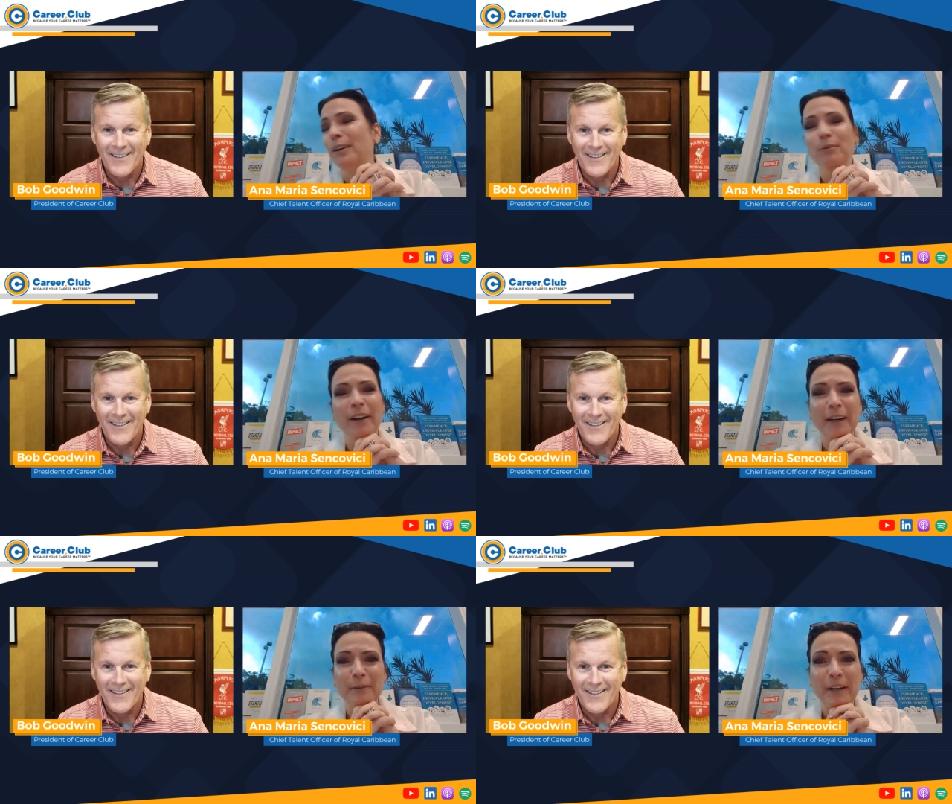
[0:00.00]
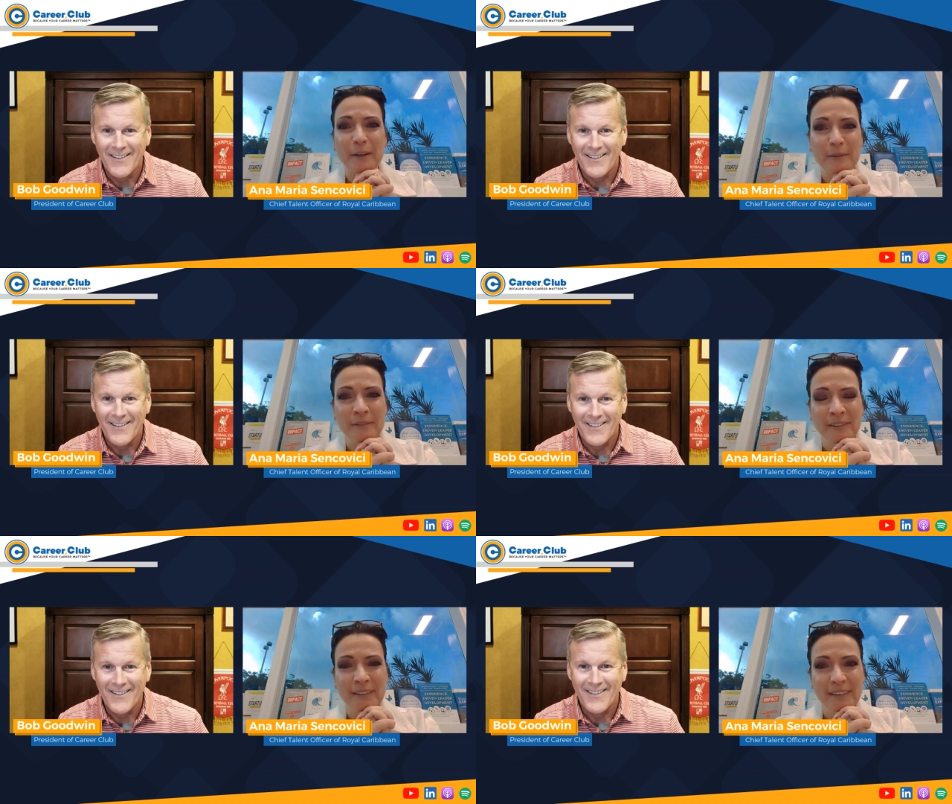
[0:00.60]
Speaker 1: Running around
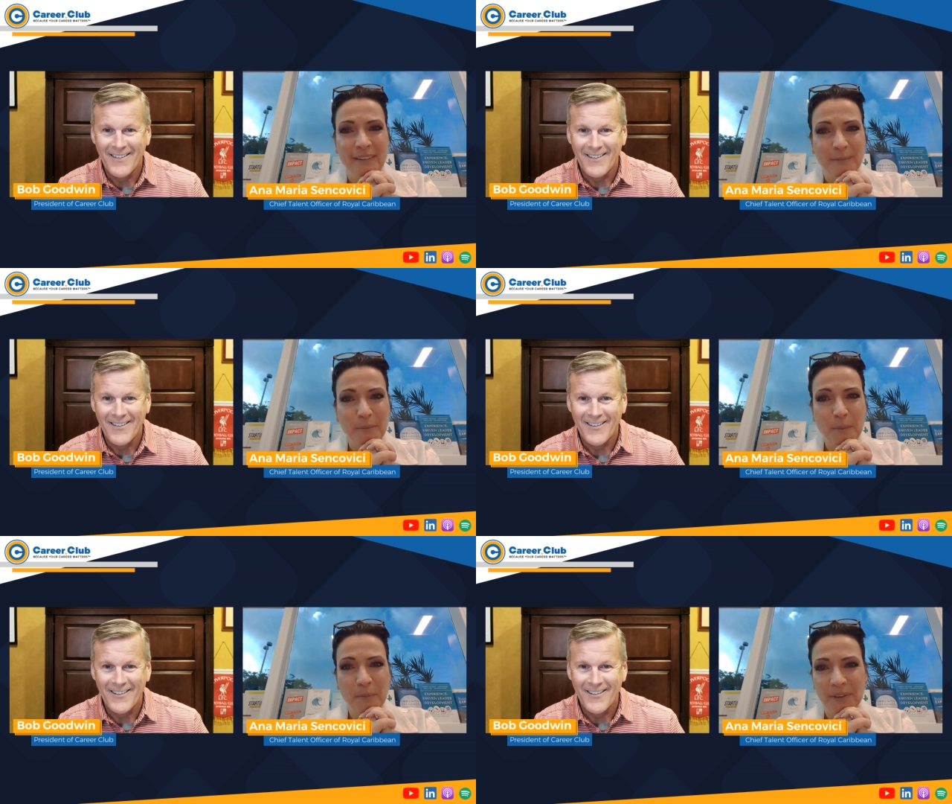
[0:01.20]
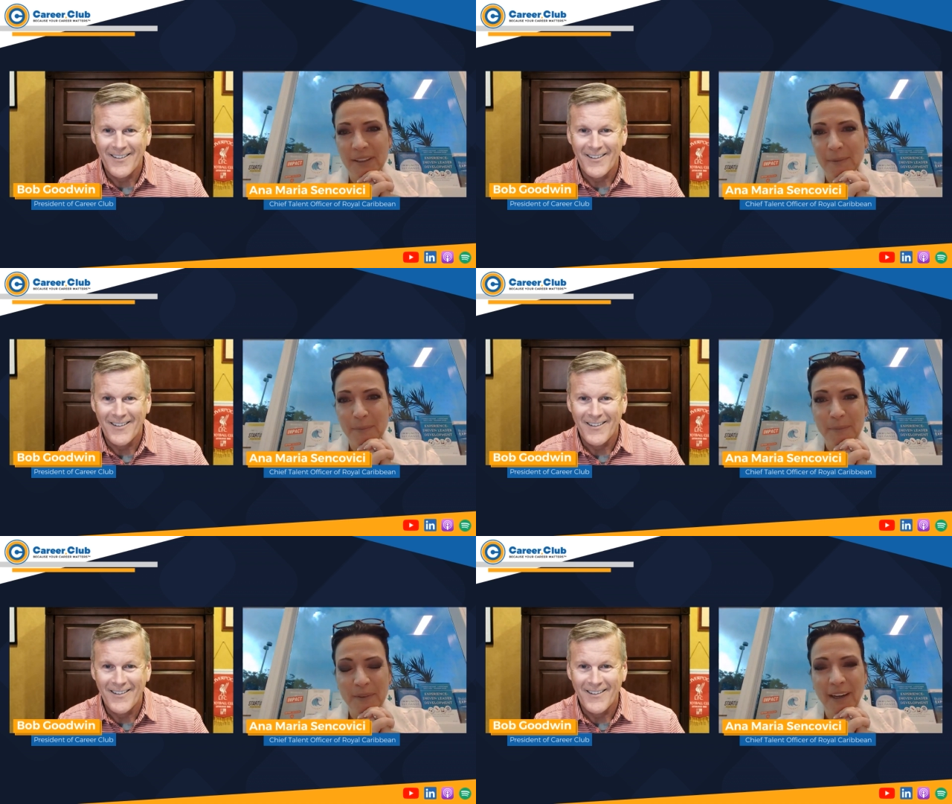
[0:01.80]
to
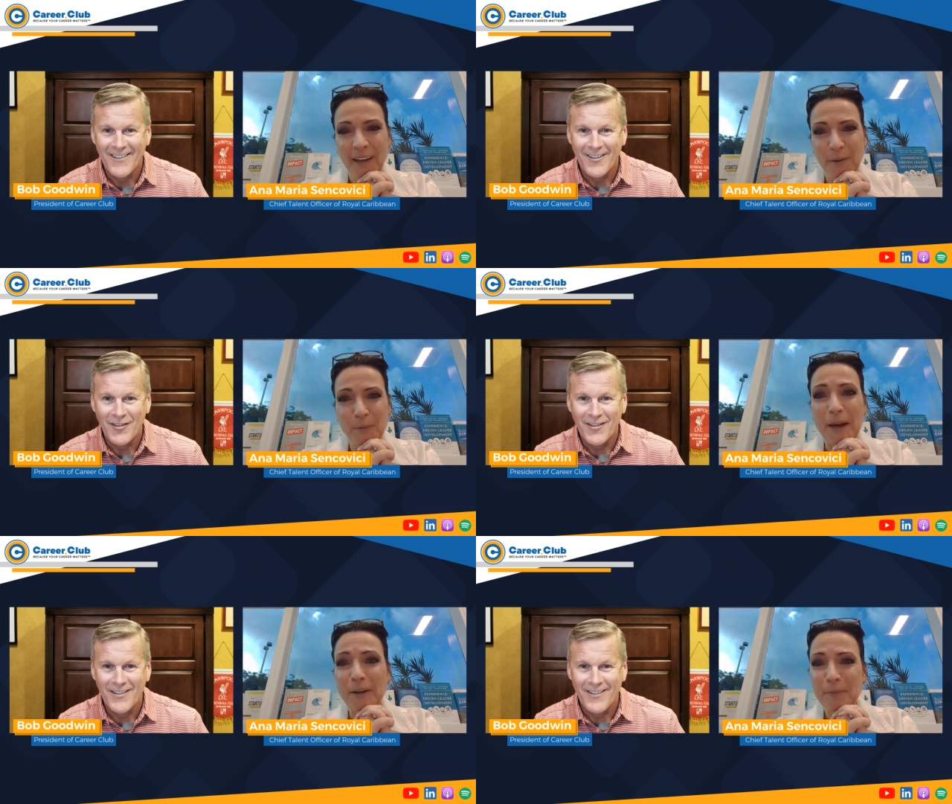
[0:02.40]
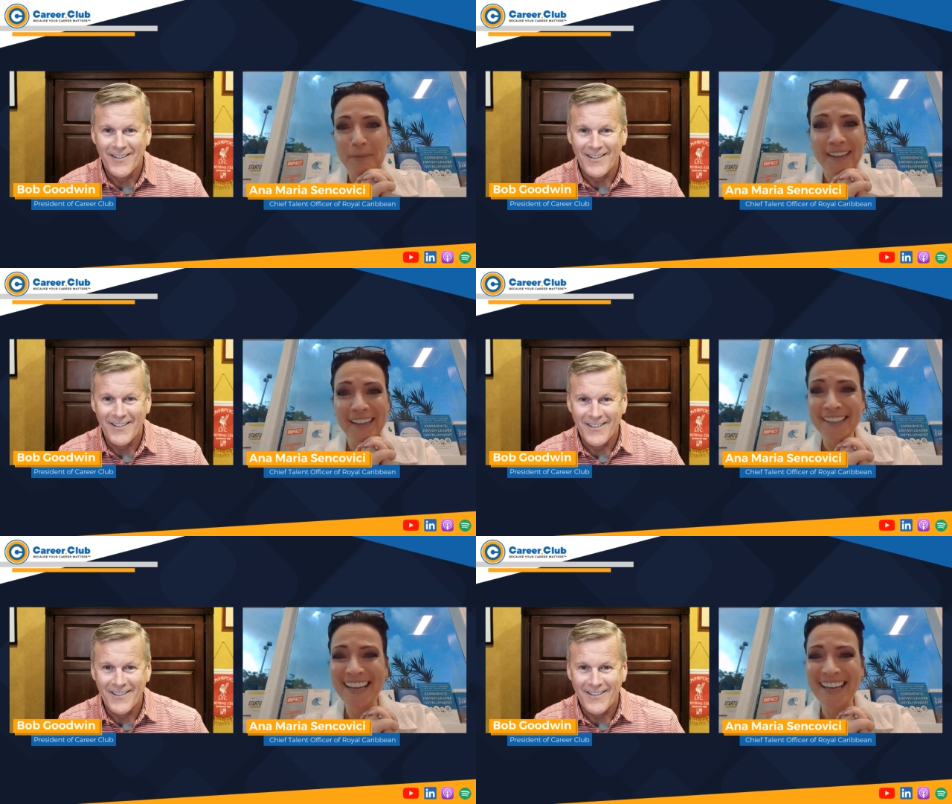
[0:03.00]
kind of wrangle the kids.